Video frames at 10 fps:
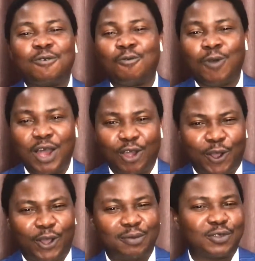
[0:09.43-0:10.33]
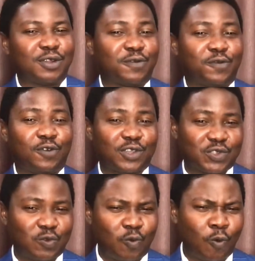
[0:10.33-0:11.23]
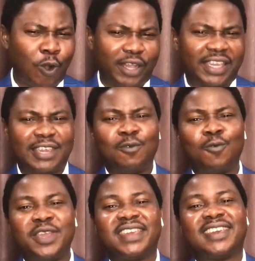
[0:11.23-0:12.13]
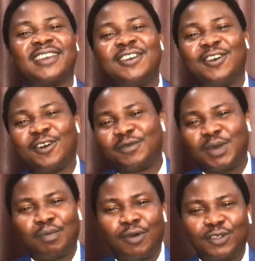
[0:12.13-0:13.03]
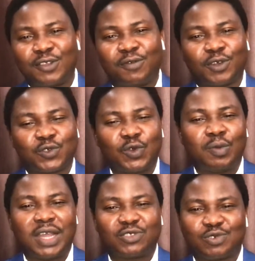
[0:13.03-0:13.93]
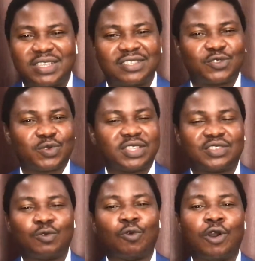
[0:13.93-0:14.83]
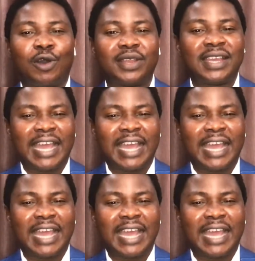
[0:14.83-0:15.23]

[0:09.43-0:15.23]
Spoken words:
Welcome to the first working week of the month of October 2021.